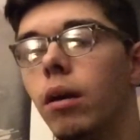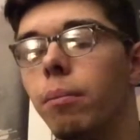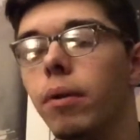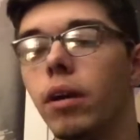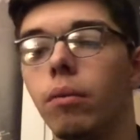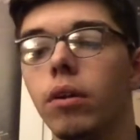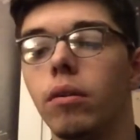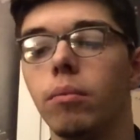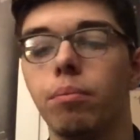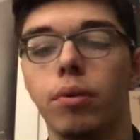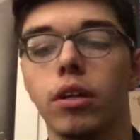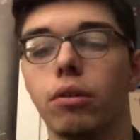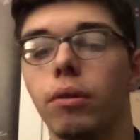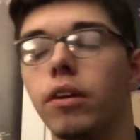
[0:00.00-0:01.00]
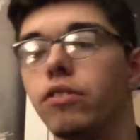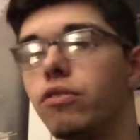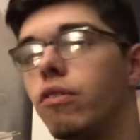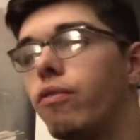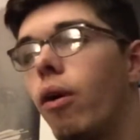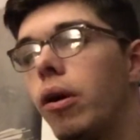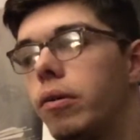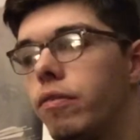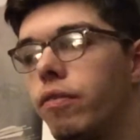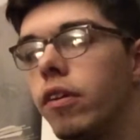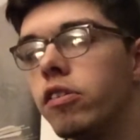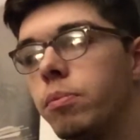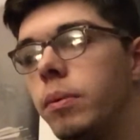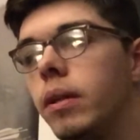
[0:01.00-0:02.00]
it went pretty great so far in
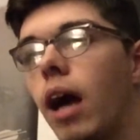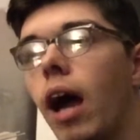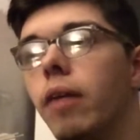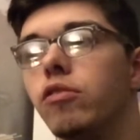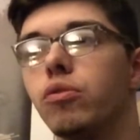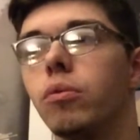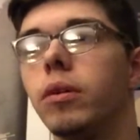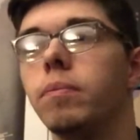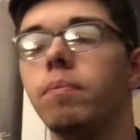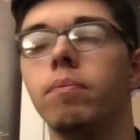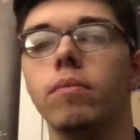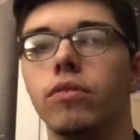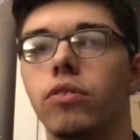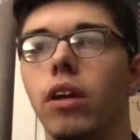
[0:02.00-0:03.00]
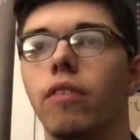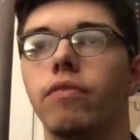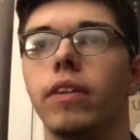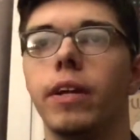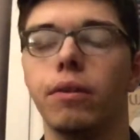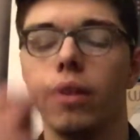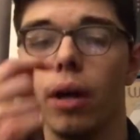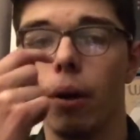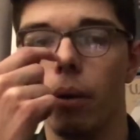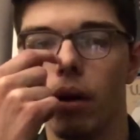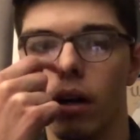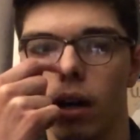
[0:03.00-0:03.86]
freshman. I enjoyed stuff there, though,